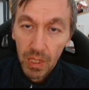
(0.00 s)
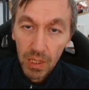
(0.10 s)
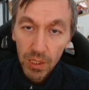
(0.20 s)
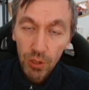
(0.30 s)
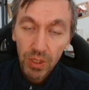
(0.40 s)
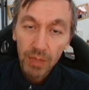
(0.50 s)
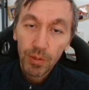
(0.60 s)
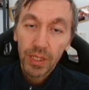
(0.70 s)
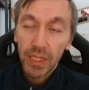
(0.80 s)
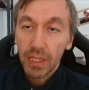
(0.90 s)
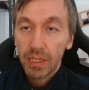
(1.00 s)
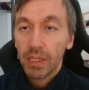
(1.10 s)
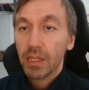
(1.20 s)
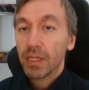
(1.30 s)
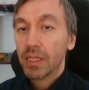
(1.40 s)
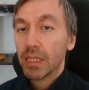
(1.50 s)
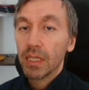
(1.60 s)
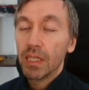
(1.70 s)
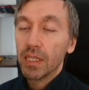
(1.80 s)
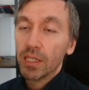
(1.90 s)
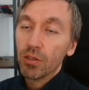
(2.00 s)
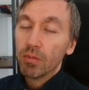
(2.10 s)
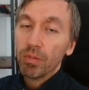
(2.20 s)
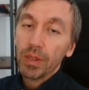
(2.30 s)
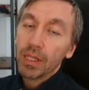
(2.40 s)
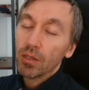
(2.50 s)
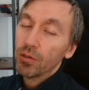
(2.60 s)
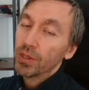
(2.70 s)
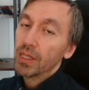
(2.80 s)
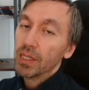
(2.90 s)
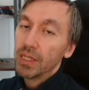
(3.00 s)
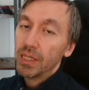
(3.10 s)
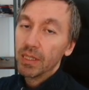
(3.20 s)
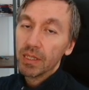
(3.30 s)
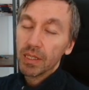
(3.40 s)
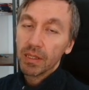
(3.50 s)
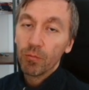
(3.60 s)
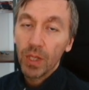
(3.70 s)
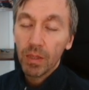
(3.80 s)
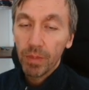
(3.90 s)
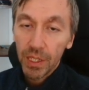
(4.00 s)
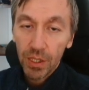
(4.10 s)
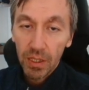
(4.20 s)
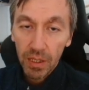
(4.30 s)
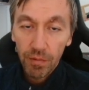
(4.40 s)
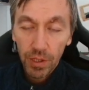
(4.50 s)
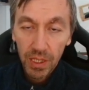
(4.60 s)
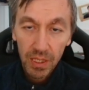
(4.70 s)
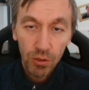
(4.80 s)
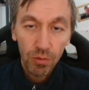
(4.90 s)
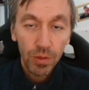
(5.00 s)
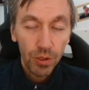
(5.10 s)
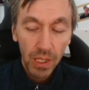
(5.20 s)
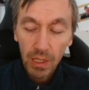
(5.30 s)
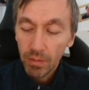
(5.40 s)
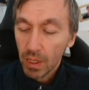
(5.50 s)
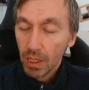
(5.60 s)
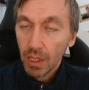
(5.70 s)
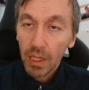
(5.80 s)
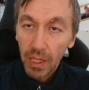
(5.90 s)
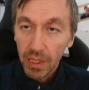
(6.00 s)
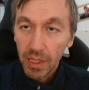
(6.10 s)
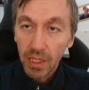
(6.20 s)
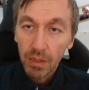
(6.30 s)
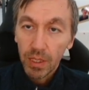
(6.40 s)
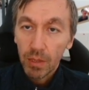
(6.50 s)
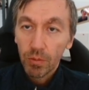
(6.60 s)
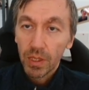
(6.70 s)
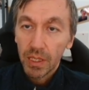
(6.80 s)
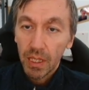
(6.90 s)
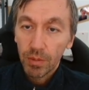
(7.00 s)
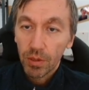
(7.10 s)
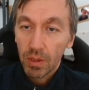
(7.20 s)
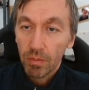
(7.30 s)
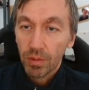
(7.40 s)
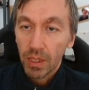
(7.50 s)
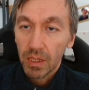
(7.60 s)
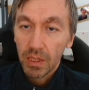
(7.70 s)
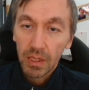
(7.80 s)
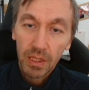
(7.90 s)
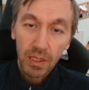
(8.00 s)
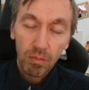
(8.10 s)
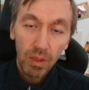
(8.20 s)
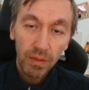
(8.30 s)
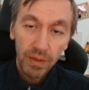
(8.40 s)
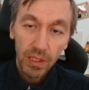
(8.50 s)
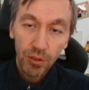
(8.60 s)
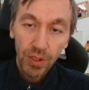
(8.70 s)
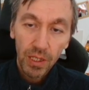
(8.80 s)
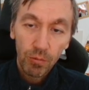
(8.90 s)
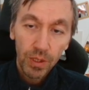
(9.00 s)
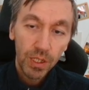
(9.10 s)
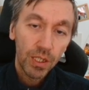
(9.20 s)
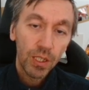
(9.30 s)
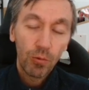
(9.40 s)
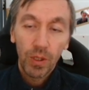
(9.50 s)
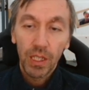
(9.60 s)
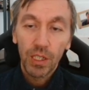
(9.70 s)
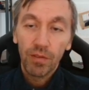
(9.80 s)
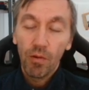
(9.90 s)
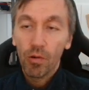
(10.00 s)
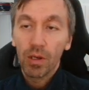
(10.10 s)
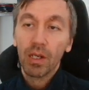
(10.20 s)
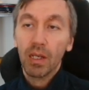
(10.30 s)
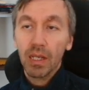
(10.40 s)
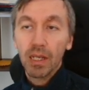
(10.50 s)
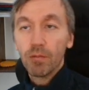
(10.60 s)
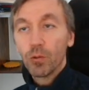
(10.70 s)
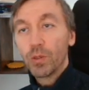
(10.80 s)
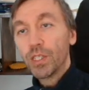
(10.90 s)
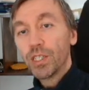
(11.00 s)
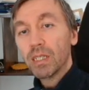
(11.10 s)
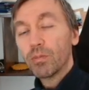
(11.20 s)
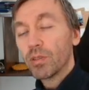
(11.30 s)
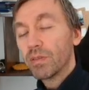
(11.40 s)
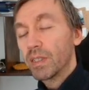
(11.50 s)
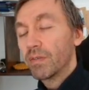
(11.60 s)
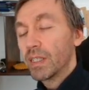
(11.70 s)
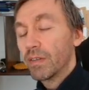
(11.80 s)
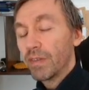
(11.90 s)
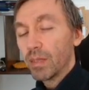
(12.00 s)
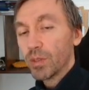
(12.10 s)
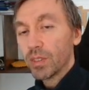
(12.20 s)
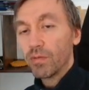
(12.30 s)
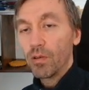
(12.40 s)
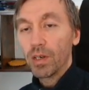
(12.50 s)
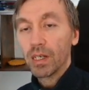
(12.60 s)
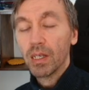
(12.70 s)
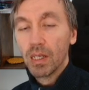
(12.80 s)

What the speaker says: So Nepo sees this. He is not a player who is going to sit and wait patiently for his doom to come. And he comes up with this absolutely brilliant bluffing trick, which is queen h4, for which Nepo is very, very famous for.